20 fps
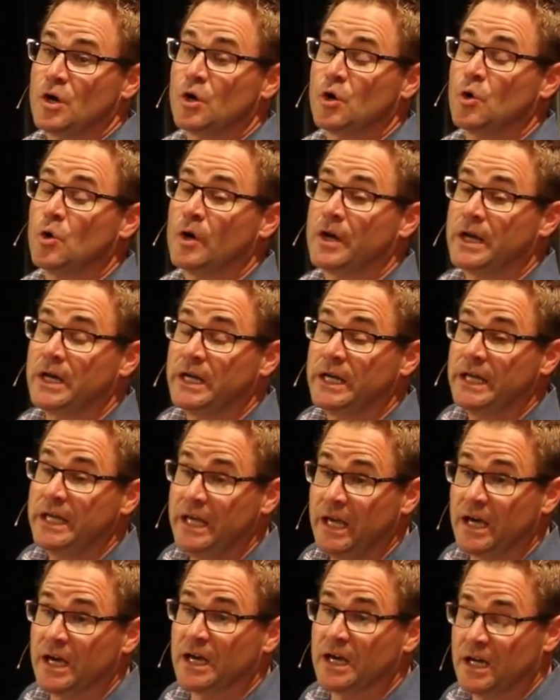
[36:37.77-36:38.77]

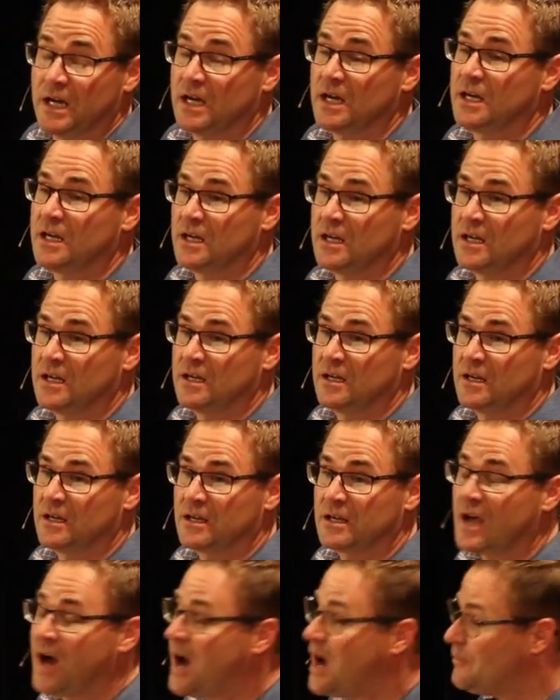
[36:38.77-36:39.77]
Koinonia.
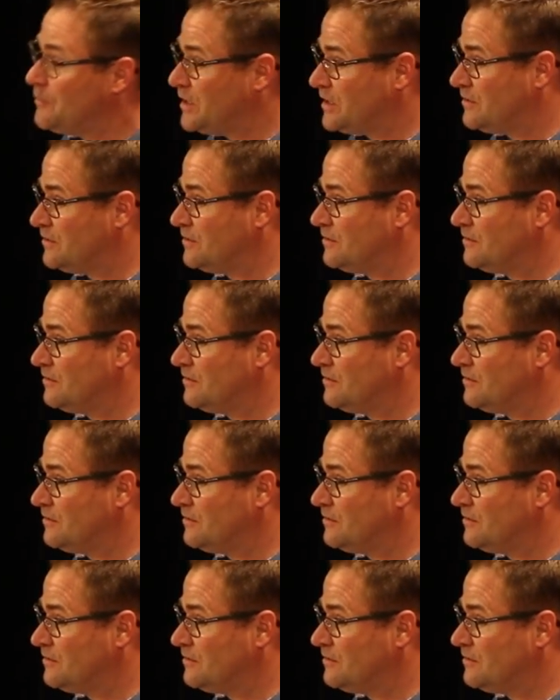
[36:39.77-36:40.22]
Common.